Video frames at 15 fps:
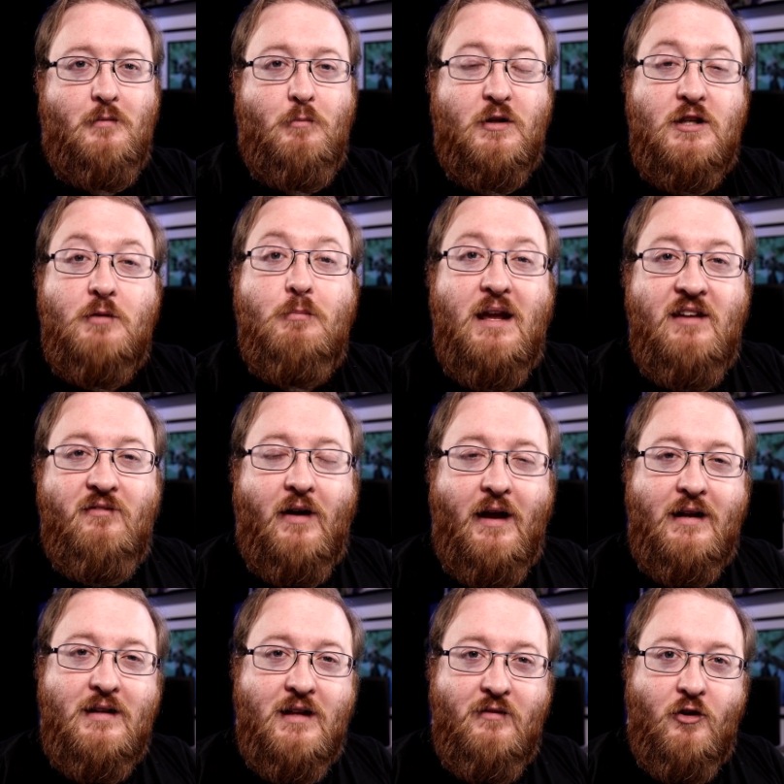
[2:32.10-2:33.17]
But you may
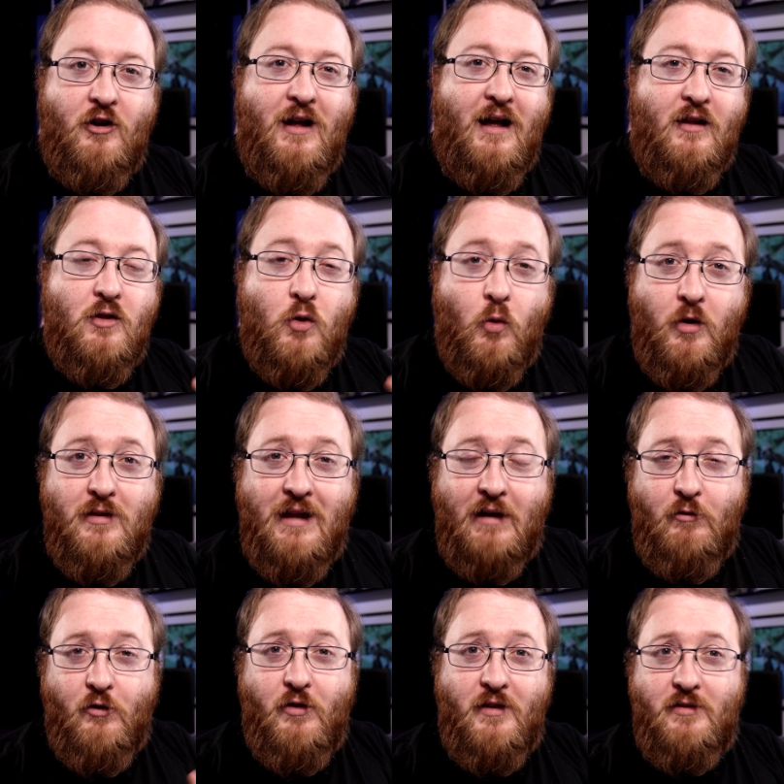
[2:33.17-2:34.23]
find if you're at a lower
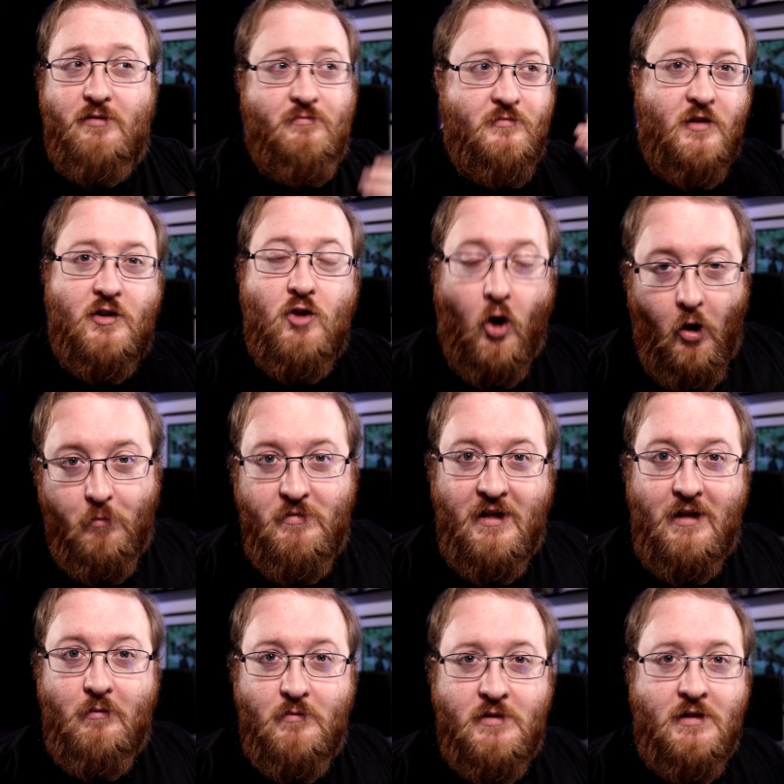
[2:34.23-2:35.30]
level than the top
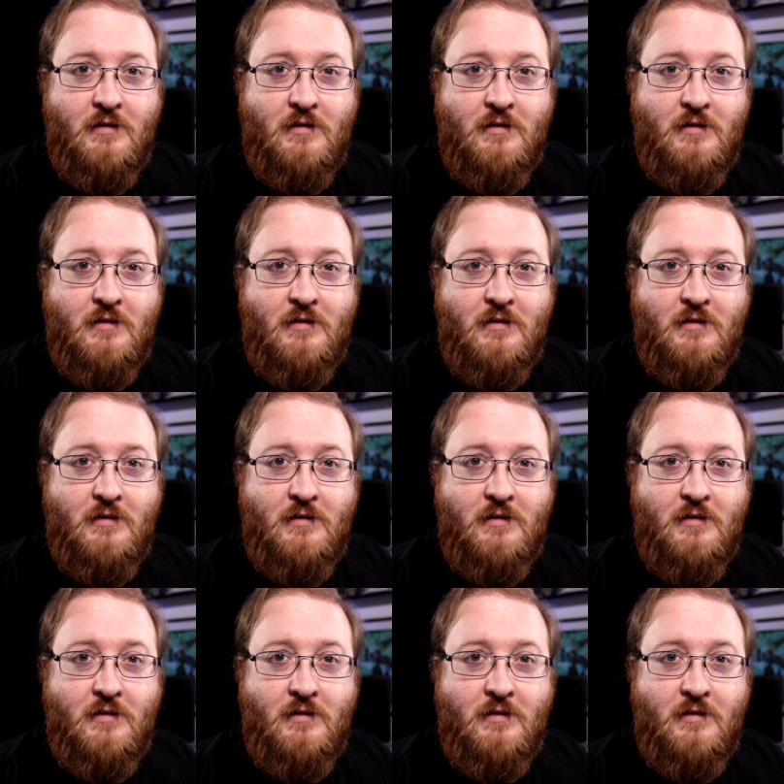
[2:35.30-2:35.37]
teams,